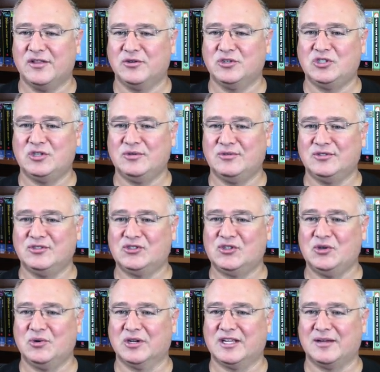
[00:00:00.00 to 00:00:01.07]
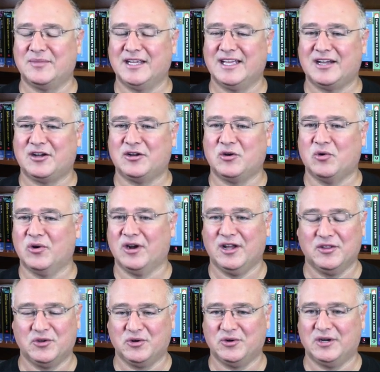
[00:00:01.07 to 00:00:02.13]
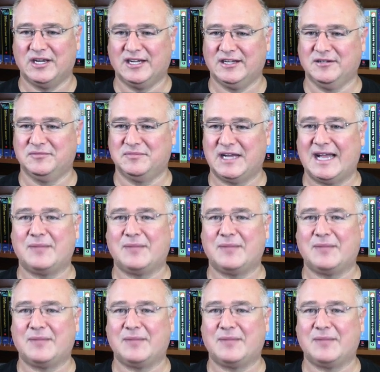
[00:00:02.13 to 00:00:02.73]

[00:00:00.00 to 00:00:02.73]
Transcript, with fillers: other students who are coming out or other uh,